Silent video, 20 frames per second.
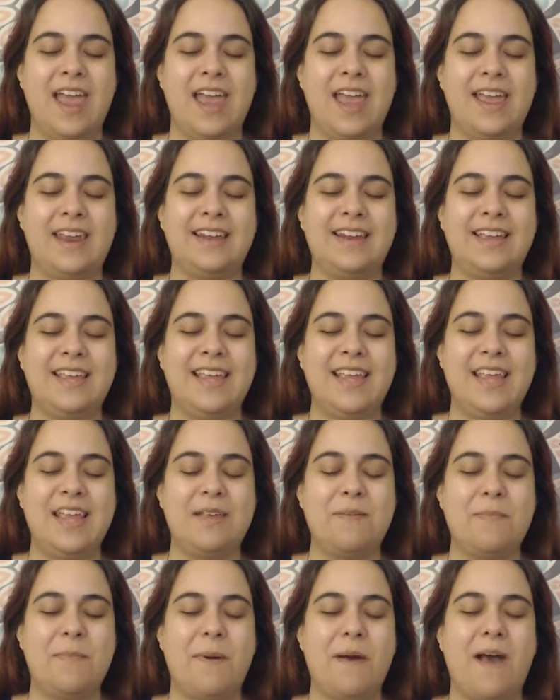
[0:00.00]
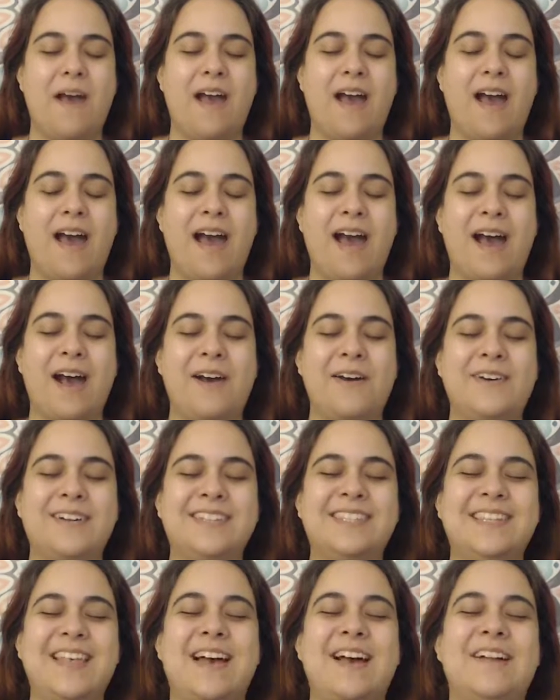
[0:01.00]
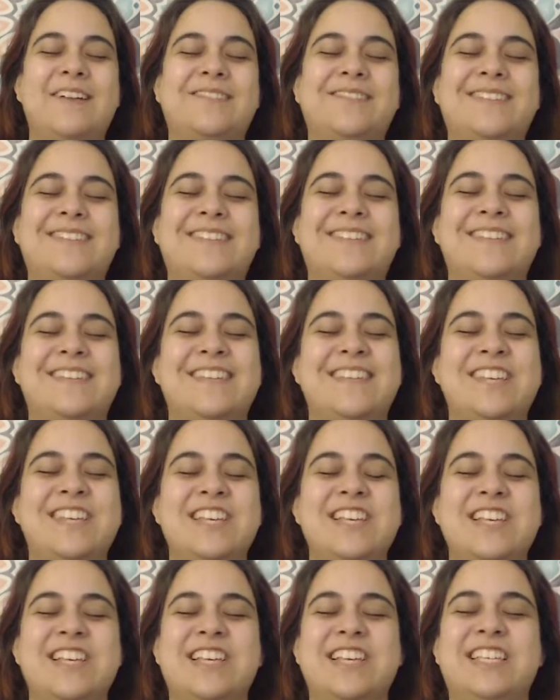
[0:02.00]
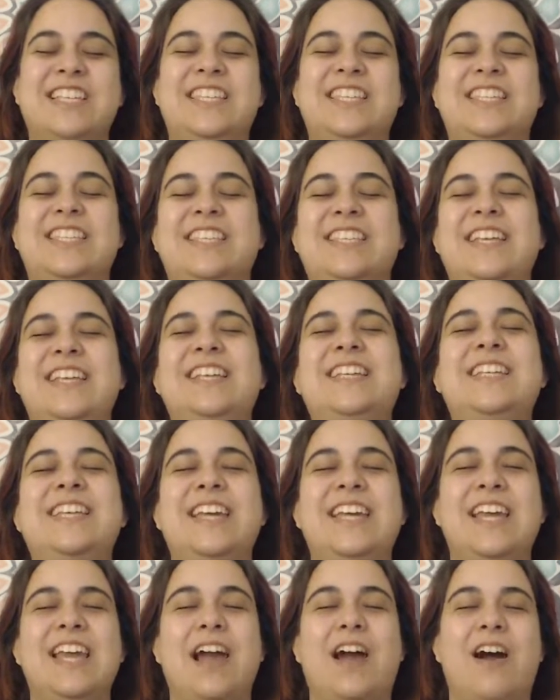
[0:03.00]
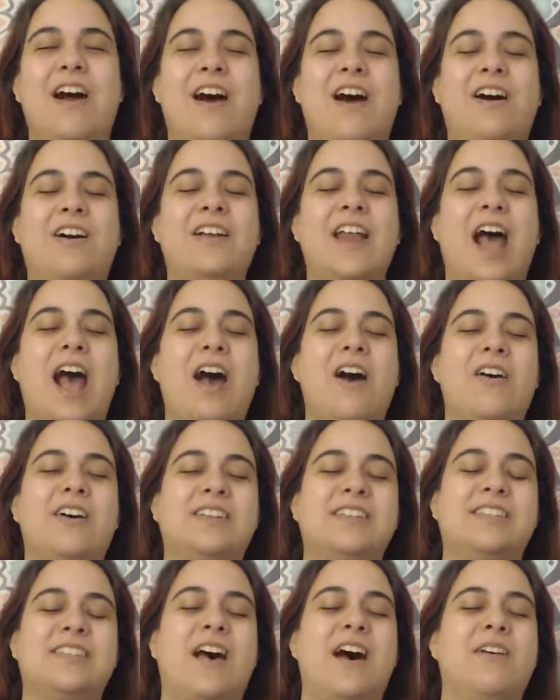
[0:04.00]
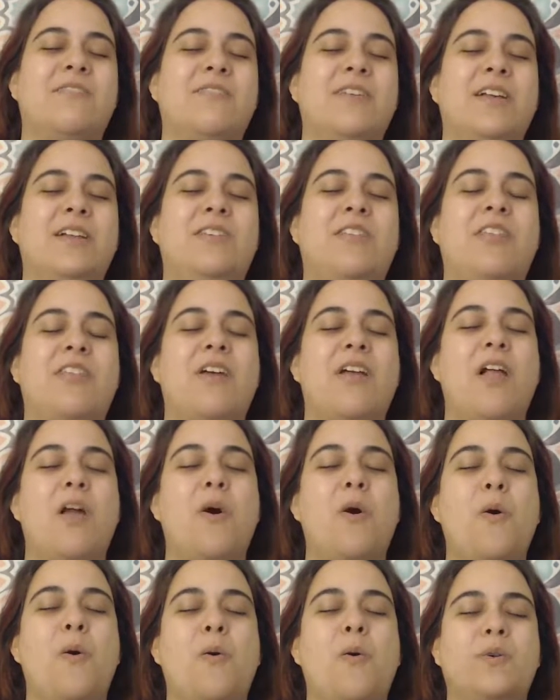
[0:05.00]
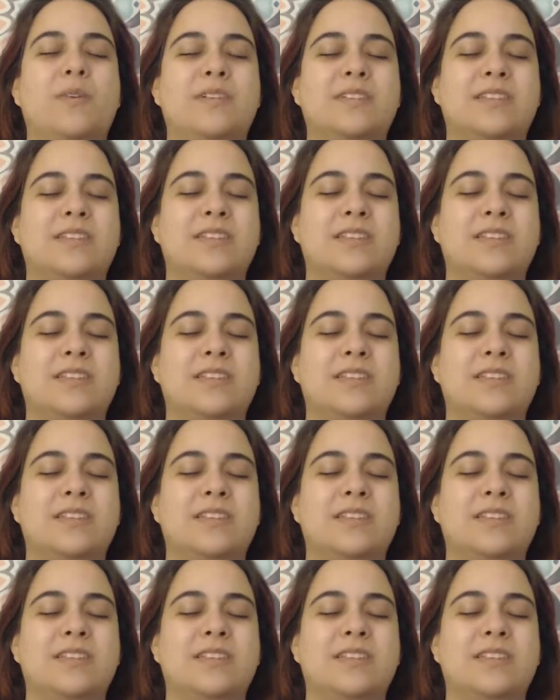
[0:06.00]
and keep ourselves sitting on our sovereign throne.